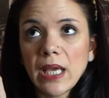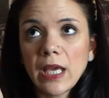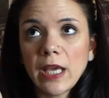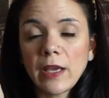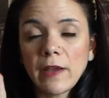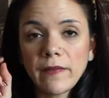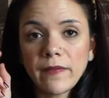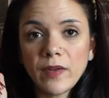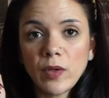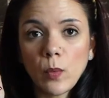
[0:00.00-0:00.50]

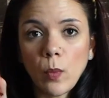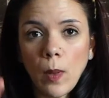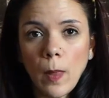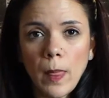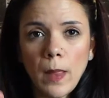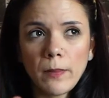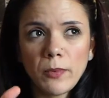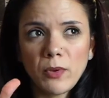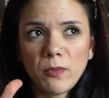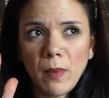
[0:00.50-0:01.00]
if you want
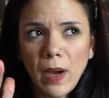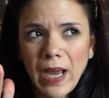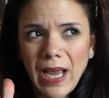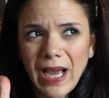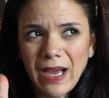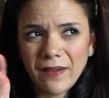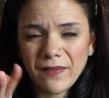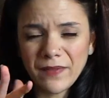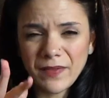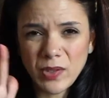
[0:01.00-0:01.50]
them you might
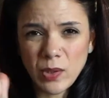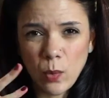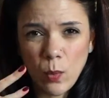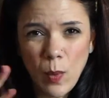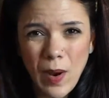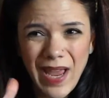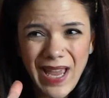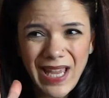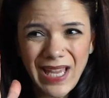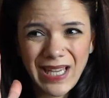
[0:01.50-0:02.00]
have to
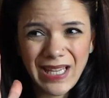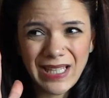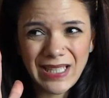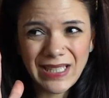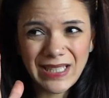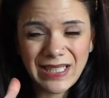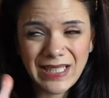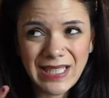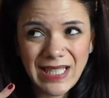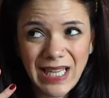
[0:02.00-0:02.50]
wait
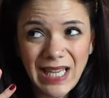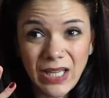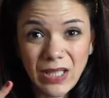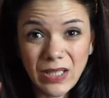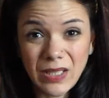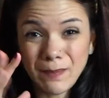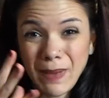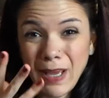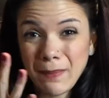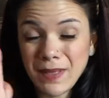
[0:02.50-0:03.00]

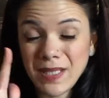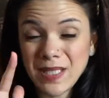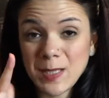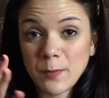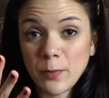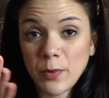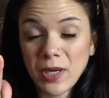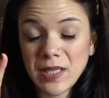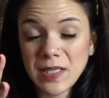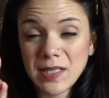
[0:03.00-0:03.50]
till maybe
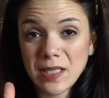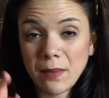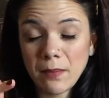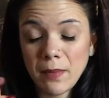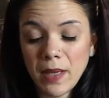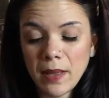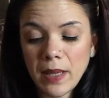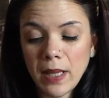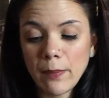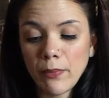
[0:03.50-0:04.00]
spring
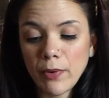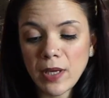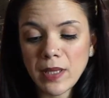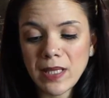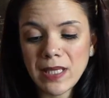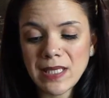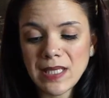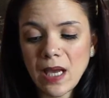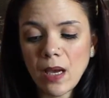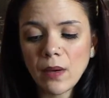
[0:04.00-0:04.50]
summer they bring
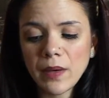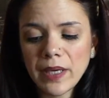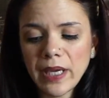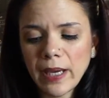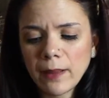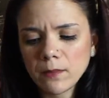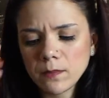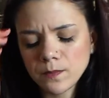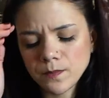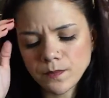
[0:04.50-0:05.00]
this out
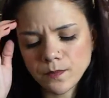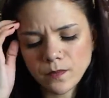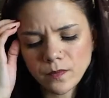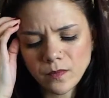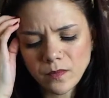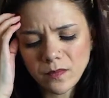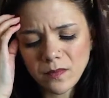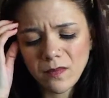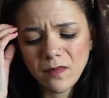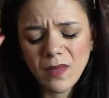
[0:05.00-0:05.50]
again.
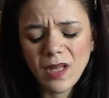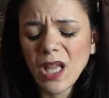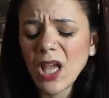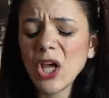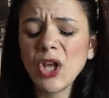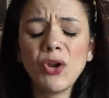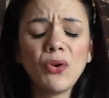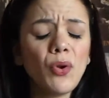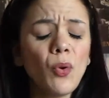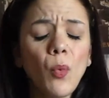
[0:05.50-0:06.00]

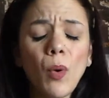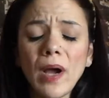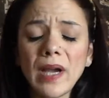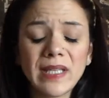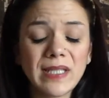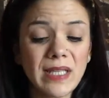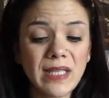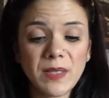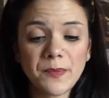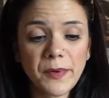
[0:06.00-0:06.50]
I don't know why
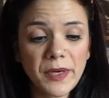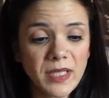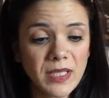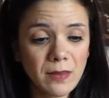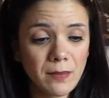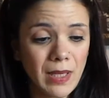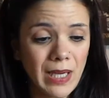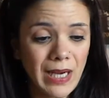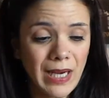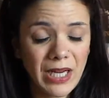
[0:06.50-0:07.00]
it says spring
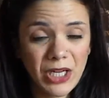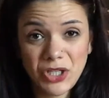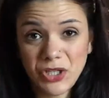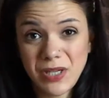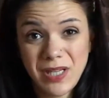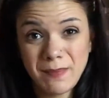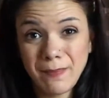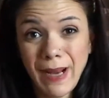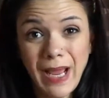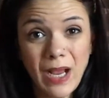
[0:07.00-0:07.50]
summer collection,
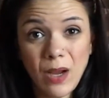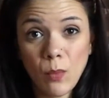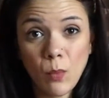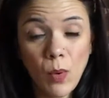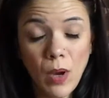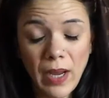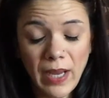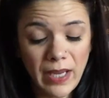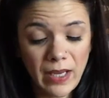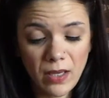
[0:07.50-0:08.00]
it's black and
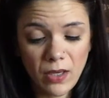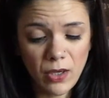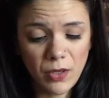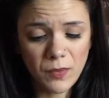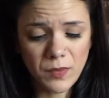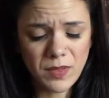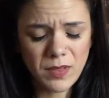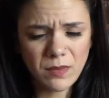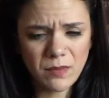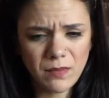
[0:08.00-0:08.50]
white, it
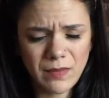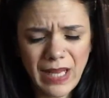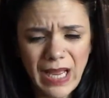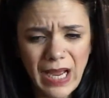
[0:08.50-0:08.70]
goes